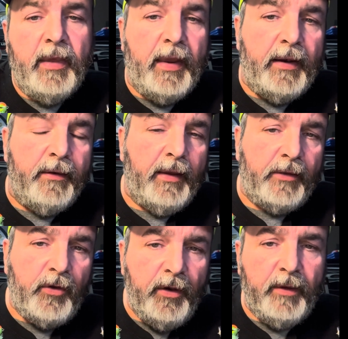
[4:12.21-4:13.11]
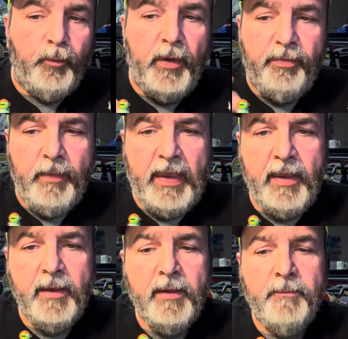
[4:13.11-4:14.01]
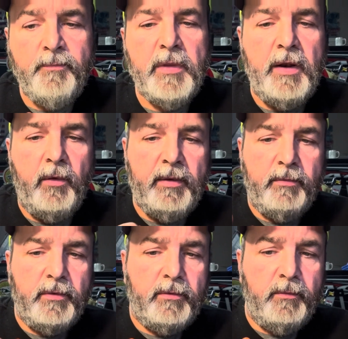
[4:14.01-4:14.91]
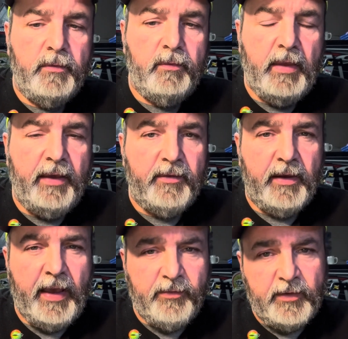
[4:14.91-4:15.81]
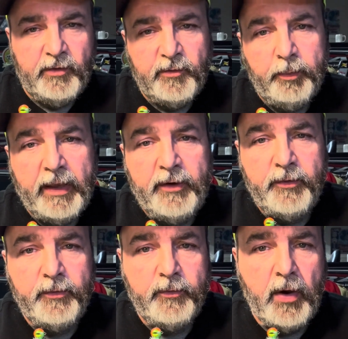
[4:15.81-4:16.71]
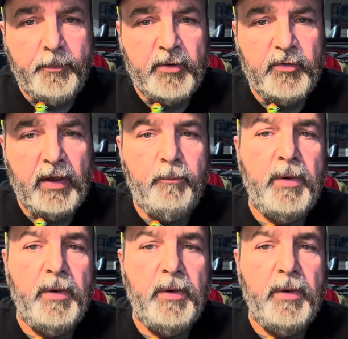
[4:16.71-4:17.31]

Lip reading: And I took it with me, as a display crappie jig,